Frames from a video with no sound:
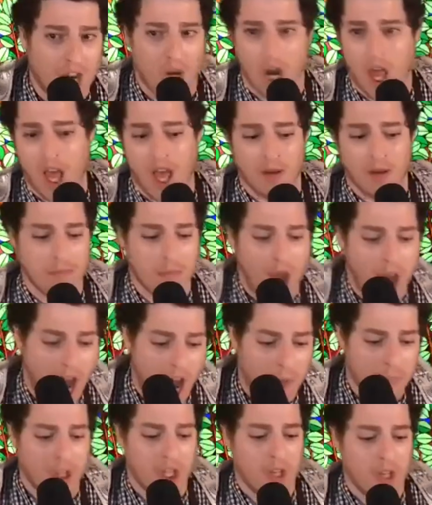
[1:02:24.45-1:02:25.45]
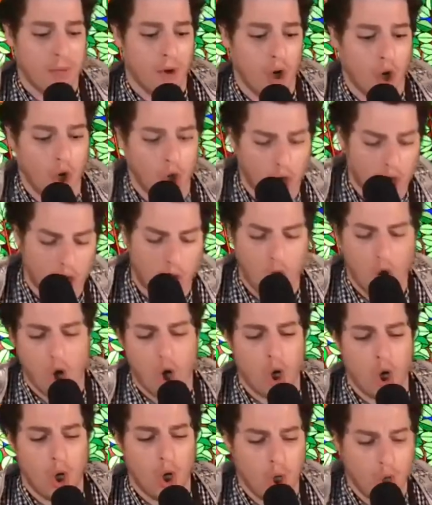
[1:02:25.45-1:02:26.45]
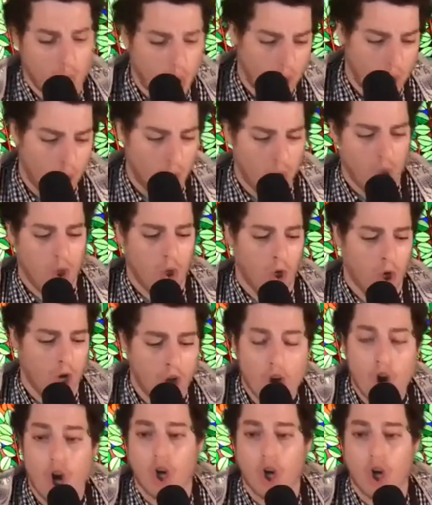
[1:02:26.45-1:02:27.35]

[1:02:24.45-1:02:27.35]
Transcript: let my people go.